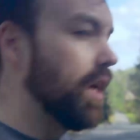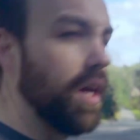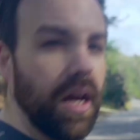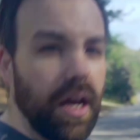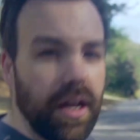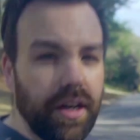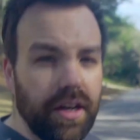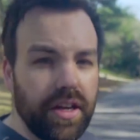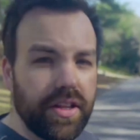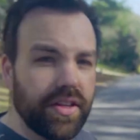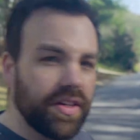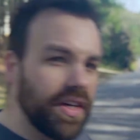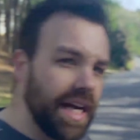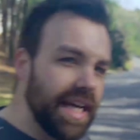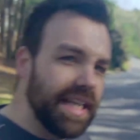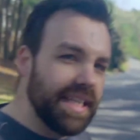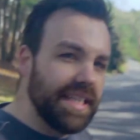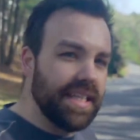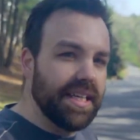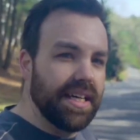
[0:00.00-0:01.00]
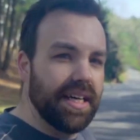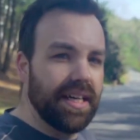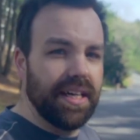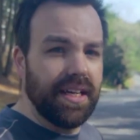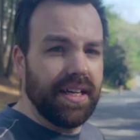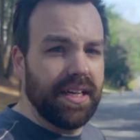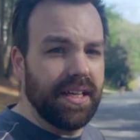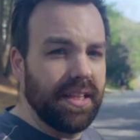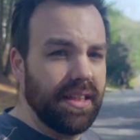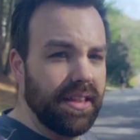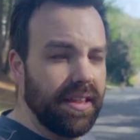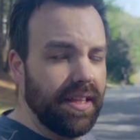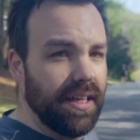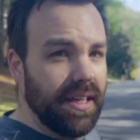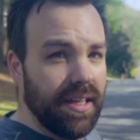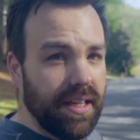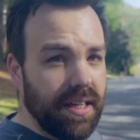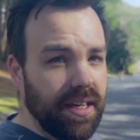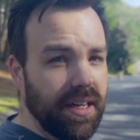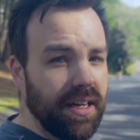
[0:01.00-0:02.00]
Another idea
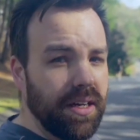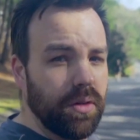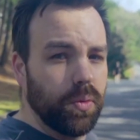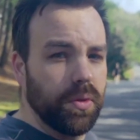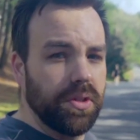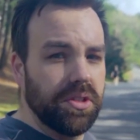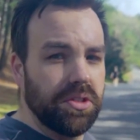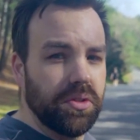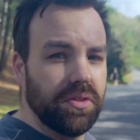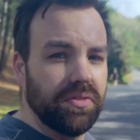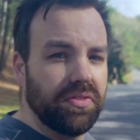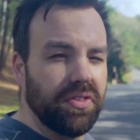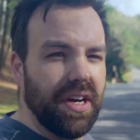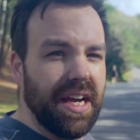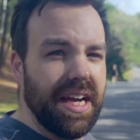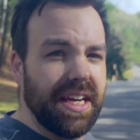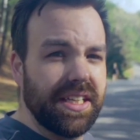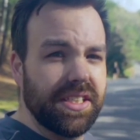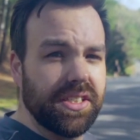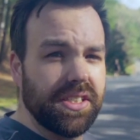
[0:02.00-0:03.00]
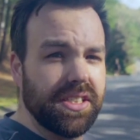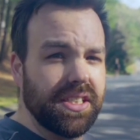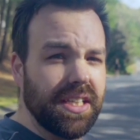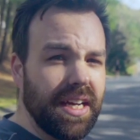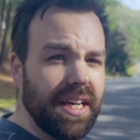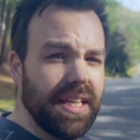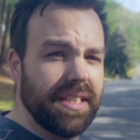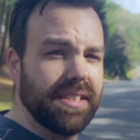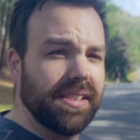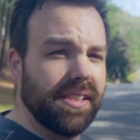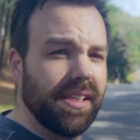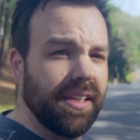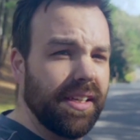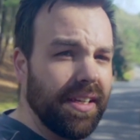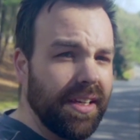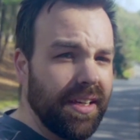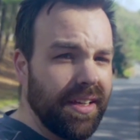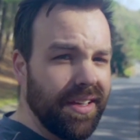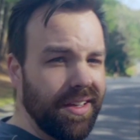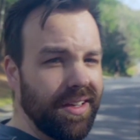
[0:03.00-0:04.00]
that we're doing for exercise
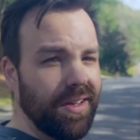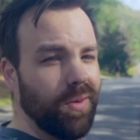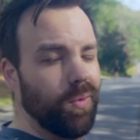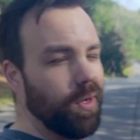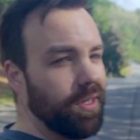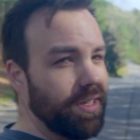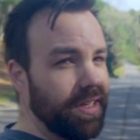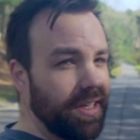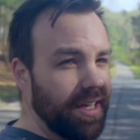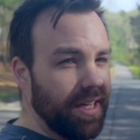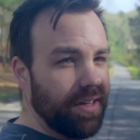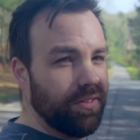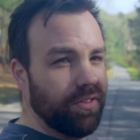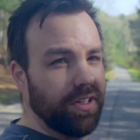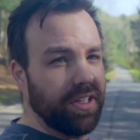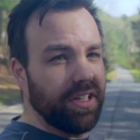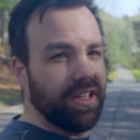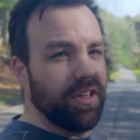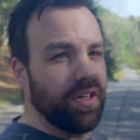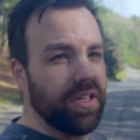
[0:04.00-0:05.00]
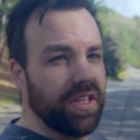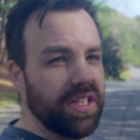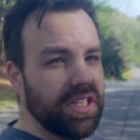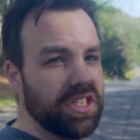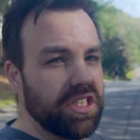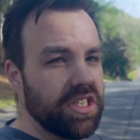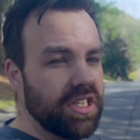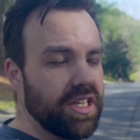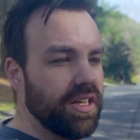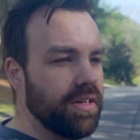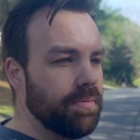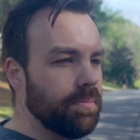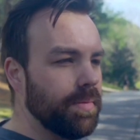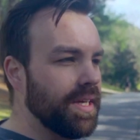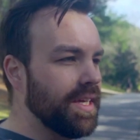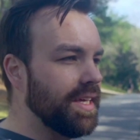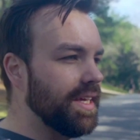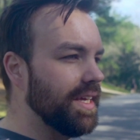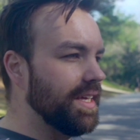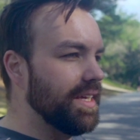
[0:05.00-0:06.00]
while you can't really go to the gym
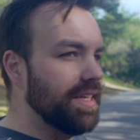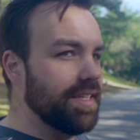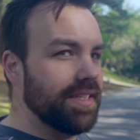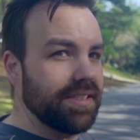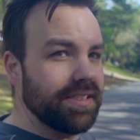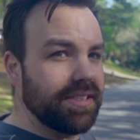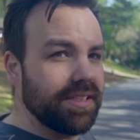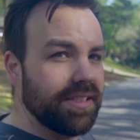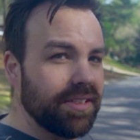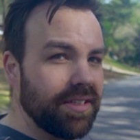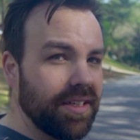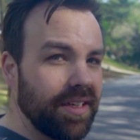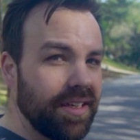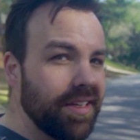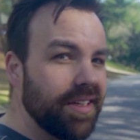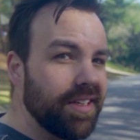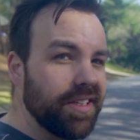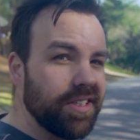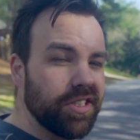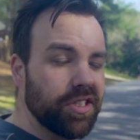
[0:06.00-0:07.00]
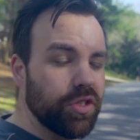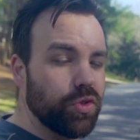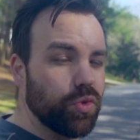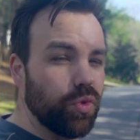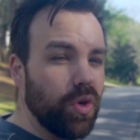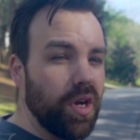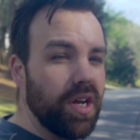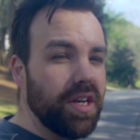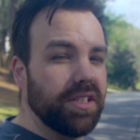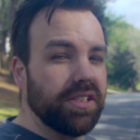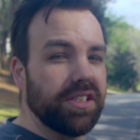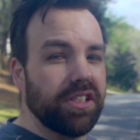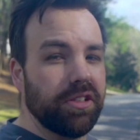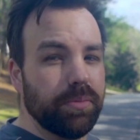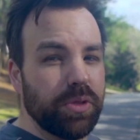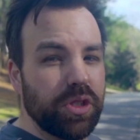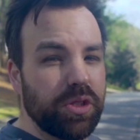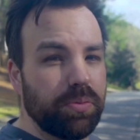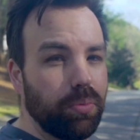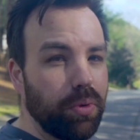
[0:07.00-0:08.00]
is just running
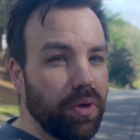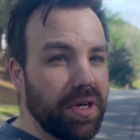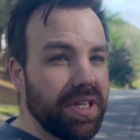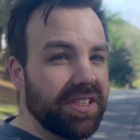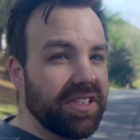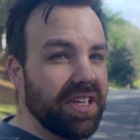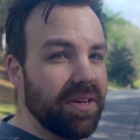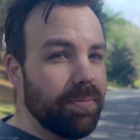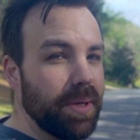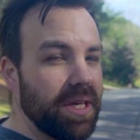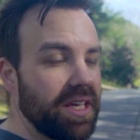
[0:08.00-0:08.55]
some sprints up a